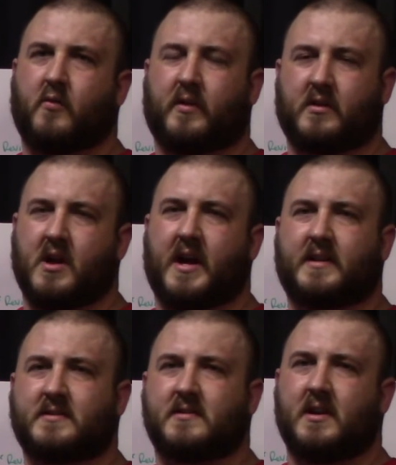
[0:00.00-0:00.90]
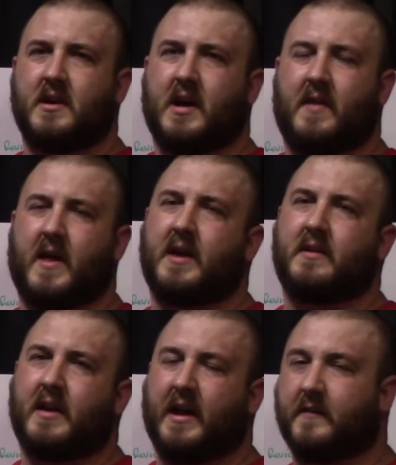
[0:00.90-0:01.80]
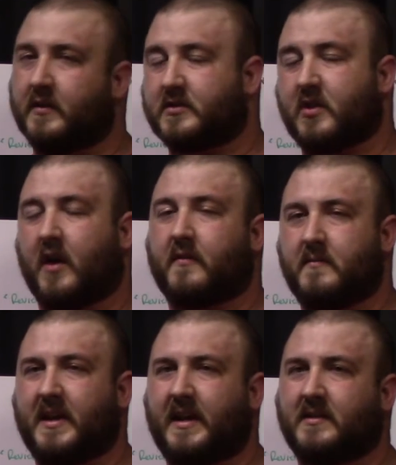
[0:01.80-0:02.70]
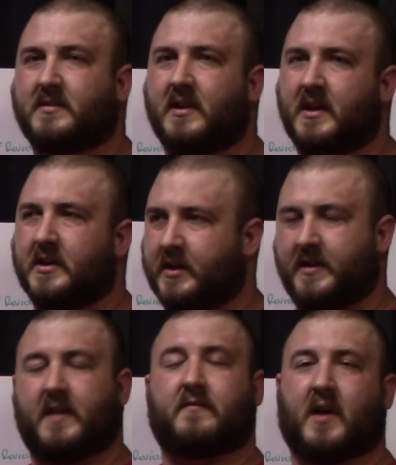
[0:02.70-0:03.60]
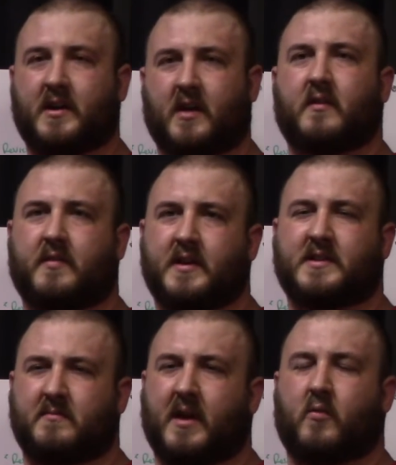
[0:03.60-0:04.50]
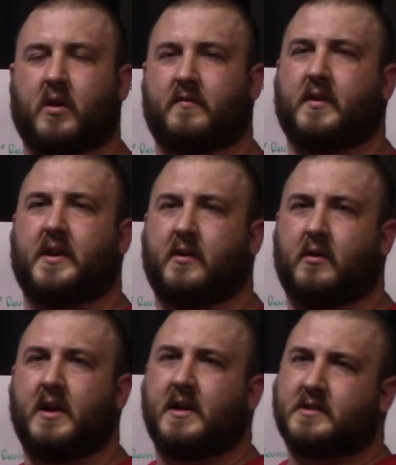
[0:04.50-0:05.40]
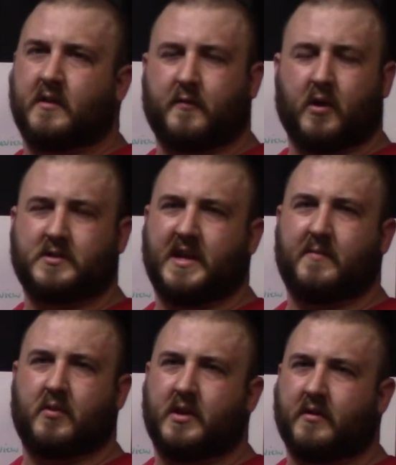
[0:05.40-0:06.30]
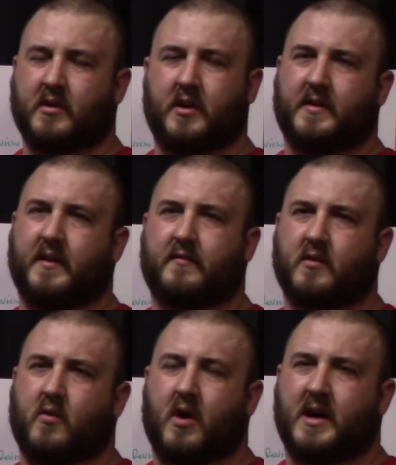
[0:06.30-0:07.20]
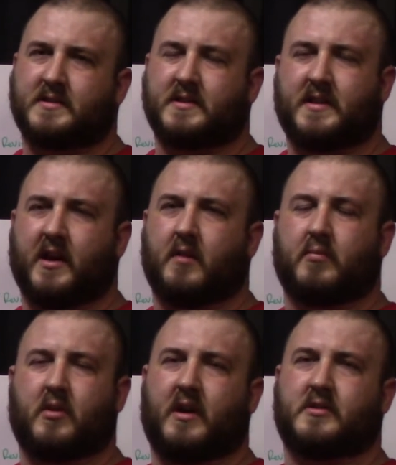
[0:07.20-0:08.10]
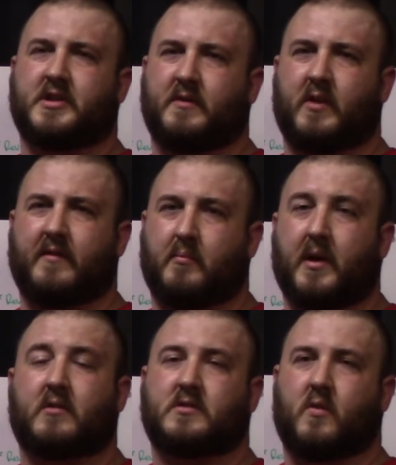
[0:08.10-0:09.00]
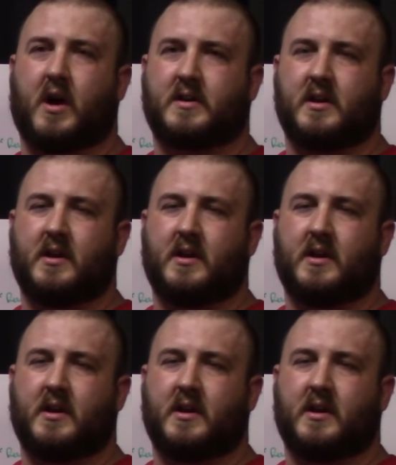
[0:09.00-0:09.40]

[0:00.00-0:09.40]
and with clients. And then if you start from these, you can then find other things that might work for you. So for example, another good thing for quads is here at Birdland Gym we have a belt squat.